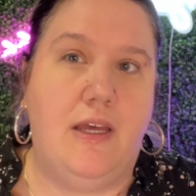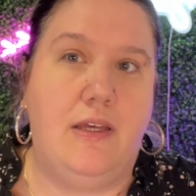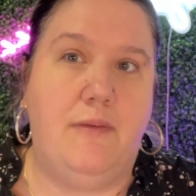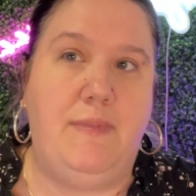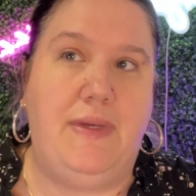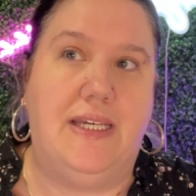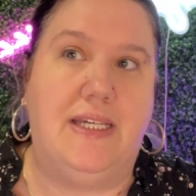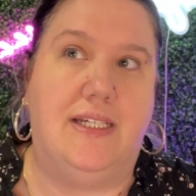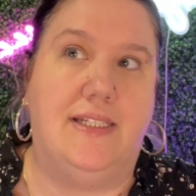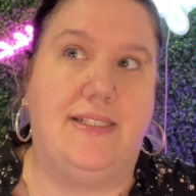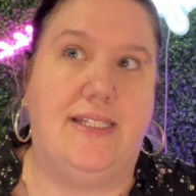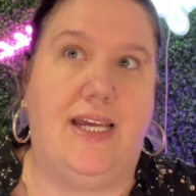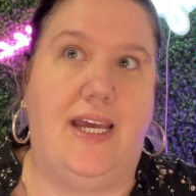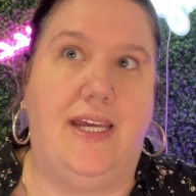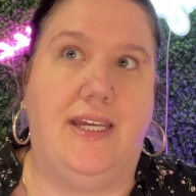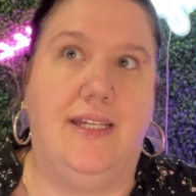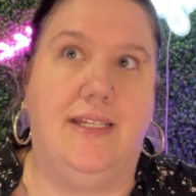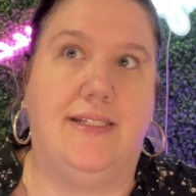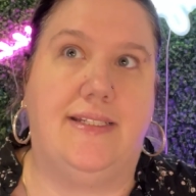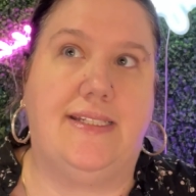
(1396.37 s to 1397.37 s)
because I
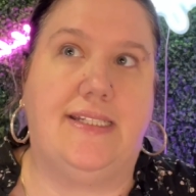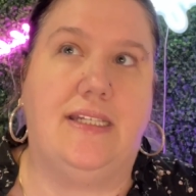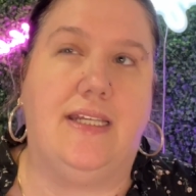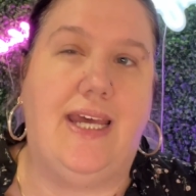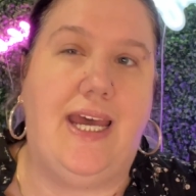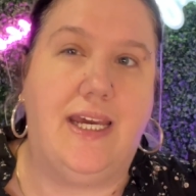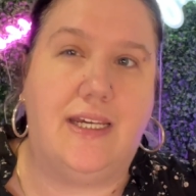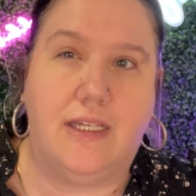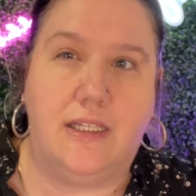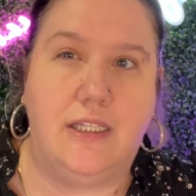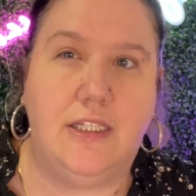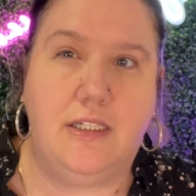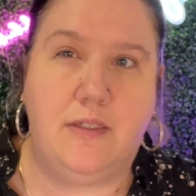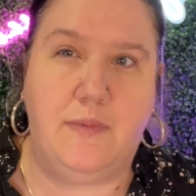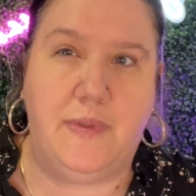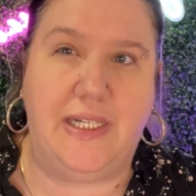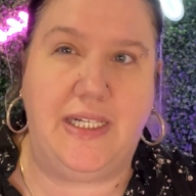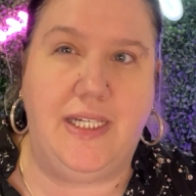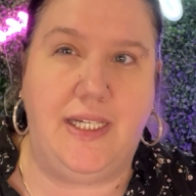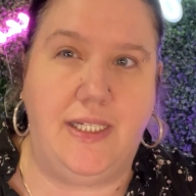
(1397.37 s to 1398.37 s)
can slack a little
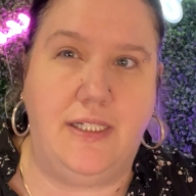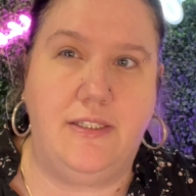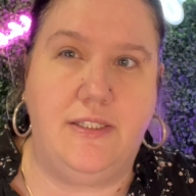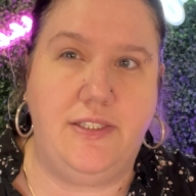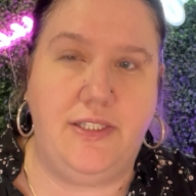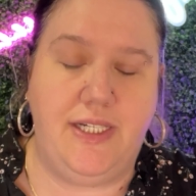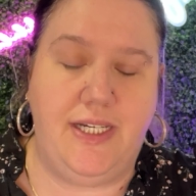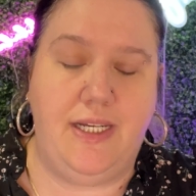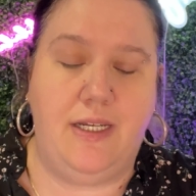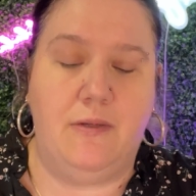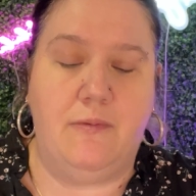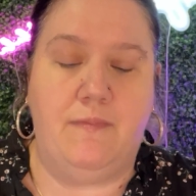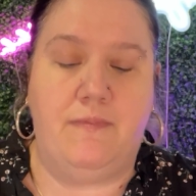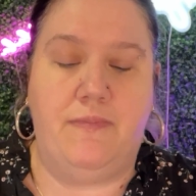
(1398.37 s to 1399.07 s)
bit of energy.